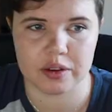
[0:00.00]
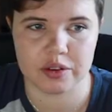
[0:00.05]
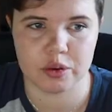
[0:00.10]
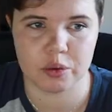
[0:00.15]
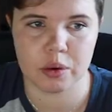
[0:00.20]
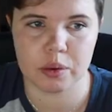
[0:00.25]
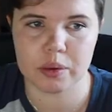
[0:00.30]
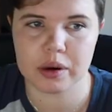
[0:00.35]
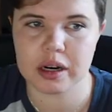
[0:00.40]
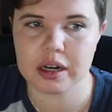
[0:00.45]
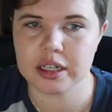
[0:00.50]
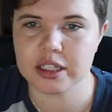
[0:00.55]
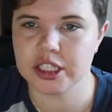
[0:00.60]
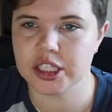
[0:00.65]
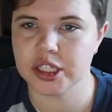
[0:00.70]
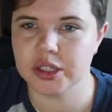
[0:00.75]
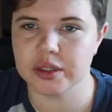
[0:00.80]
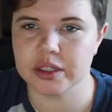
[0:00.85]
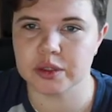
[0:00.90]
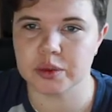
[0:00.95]
so what we're going to
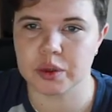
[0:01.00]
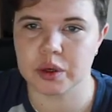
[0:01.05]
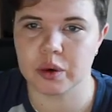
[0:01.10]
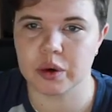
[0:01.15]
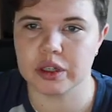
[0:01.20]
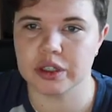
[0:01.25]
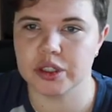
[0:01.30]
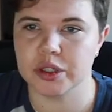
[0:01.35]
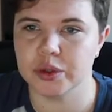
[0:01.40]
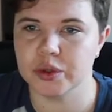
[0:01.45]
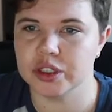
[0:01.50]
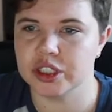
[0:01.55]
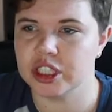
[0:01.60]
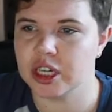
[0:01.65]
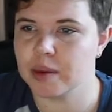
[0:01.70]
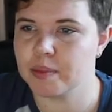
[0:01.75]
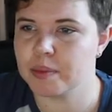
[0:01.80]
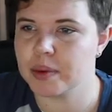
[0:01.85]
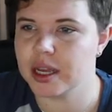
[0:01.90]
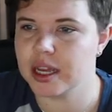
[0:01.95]
do is we're going to
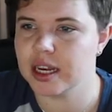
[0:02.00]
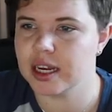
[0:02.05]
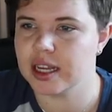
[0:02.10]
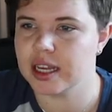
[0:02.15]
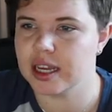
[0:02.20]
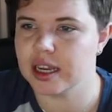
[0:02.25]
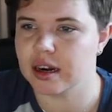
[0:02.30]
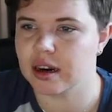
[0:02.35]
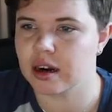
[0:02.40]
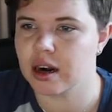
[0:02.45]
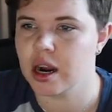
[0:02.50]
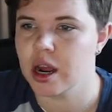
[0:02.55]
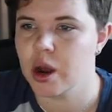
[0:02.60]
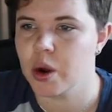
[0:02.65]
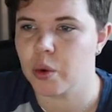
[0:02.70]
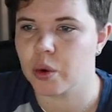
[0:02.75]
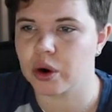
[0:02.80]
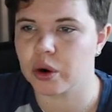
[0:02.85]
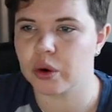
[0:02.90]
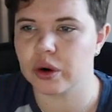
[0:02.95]
jump in here,
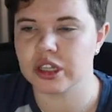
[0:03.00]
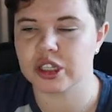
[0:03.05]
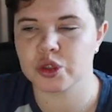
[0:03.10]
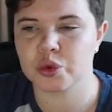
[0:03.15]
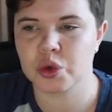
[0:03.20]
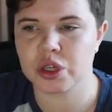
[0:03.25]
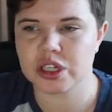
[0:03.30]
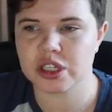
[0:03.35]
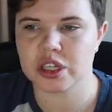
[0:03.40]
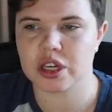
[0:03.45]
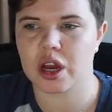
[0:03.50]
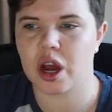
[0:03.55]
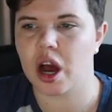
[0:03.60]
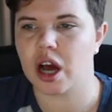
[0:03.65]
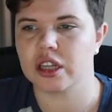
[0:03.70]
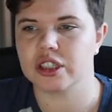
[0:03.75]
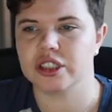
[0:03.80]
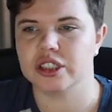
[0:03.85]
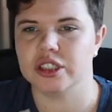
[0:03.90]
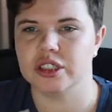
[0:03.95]
we're going to switch the
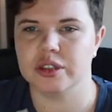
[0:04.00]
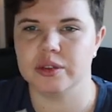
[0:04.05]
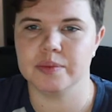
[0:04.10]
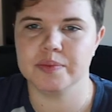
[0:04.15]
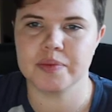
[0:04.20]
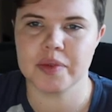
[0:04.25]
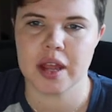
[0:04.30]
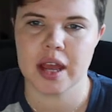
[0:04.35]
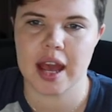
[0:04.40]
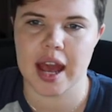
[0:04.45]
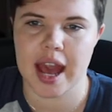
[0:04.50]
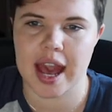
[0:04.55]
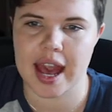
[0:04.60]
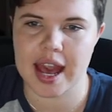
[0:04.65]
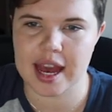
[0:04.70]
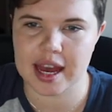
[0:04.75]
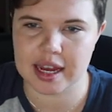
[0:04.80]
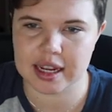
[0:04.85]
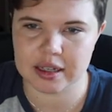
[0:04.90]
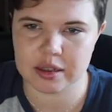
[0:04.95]
costume,
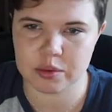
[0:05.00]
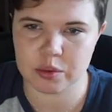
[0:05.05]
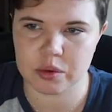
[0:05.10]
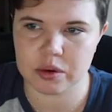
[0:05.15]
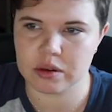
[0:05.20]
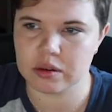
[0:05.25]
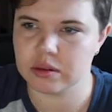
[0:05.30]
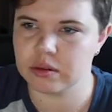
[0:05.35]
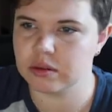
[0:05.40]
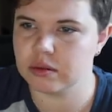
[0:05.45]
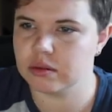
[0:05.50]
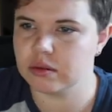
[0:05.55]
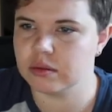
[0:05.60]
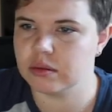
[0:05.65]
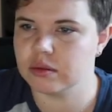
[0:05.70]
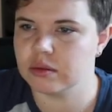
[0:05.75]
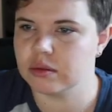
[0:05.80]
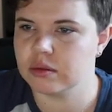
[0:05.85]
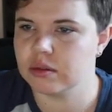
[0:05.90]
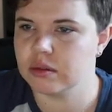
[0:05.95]
and
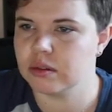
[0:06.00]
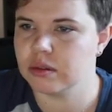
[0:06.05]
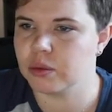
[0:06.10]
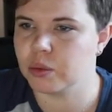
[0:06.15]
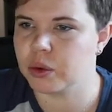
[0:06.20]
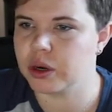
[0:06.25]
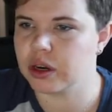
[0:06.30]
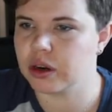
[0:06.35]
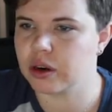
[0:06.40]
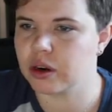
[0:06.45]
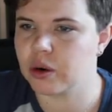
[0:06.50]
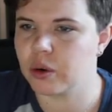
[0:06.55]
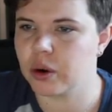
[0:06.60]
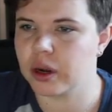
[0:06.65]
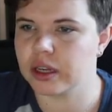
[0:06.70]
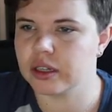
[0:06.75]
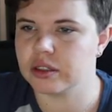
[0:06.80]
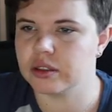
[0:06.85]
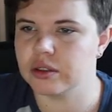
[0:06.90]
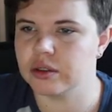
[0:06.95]
we are
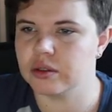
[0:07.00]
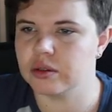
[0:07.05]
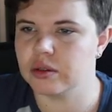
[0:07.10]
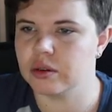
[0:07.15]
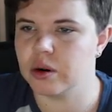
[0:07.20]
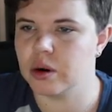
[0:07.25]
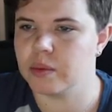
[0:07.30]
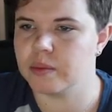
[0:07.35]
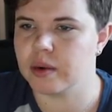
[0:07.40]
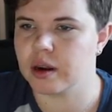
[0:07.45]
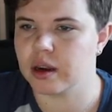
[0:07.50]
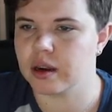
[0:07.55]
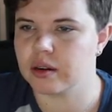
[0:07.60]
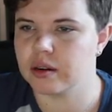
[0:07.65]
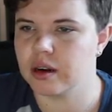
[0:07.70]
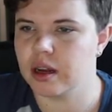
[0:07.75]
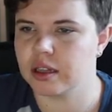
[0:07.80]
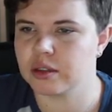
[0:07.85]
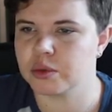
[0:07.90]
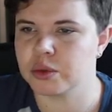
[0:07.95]
going to, oh,
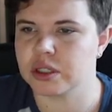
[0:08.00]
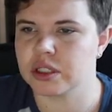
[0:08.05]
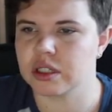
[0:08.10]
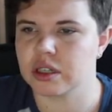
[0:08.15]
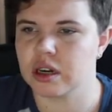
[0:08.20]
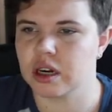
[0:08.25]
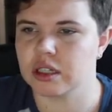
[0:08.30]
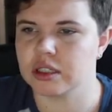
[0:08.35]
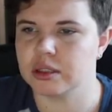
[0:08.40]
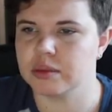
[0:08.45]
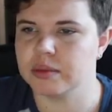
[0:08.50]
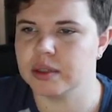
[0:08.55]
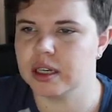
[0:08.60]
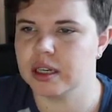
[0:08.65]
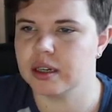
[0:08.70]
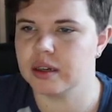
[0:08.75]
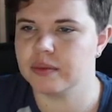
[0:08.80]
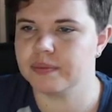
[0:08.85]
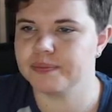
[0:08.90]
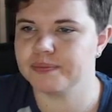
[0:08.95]
not switch the costume yet.
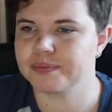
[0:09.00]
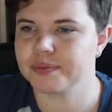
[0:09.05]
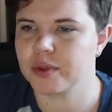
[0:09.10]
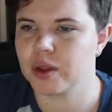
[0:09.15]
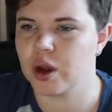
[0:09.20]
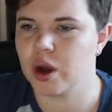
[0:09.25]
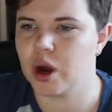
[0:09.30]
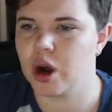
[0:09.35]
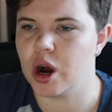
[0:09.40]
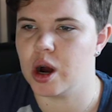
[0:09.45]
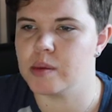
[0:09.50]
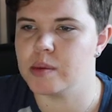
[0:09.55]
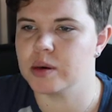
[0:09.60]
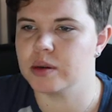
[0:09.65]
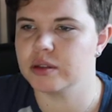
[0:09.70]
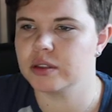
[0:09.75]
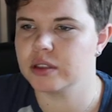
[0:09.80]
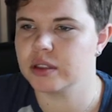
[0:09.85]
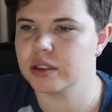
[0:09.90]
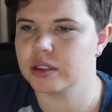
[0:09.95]

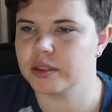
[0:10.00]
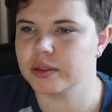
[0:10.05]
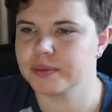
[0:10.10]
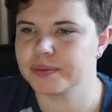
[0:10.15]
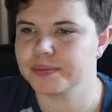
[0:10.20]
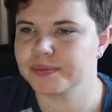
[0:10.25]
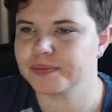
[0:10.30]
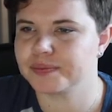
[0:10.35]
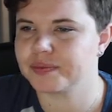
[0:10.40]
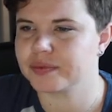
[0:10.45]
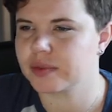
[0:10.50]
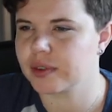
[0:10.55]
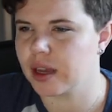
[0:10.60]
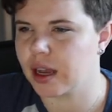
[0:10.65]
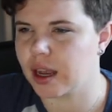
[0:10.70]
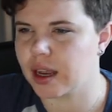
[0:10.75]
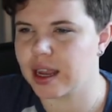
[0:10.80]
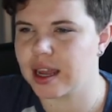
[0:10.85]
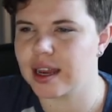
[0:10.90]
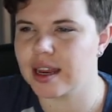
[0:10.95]
Almost.
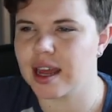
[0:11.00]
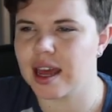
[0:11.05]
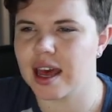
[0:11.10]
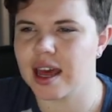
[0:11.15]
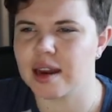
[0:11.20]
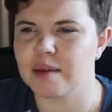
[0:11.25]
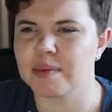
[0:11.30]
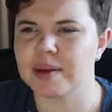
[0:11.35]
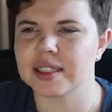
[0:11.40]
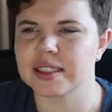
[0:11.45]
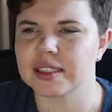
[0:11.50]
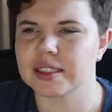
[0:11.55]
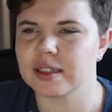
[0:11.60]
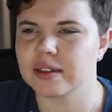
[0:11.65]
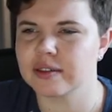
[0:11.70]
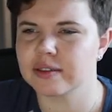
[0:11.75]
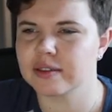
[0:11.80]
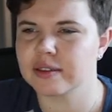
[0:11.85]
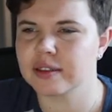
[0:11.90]
I'm getting ahead of myself.